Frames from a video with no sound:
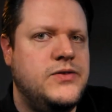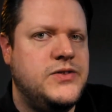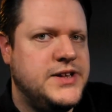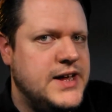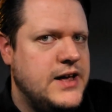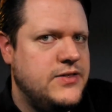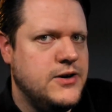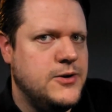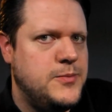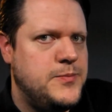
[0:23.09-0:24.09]
Today,
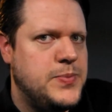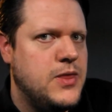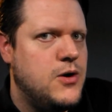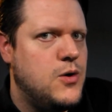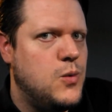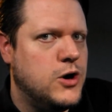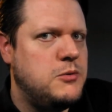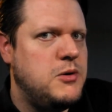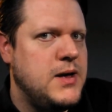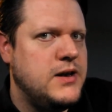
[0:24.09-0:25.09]
though, we're going
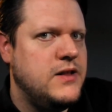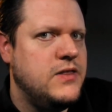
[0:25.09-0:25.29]
to be painting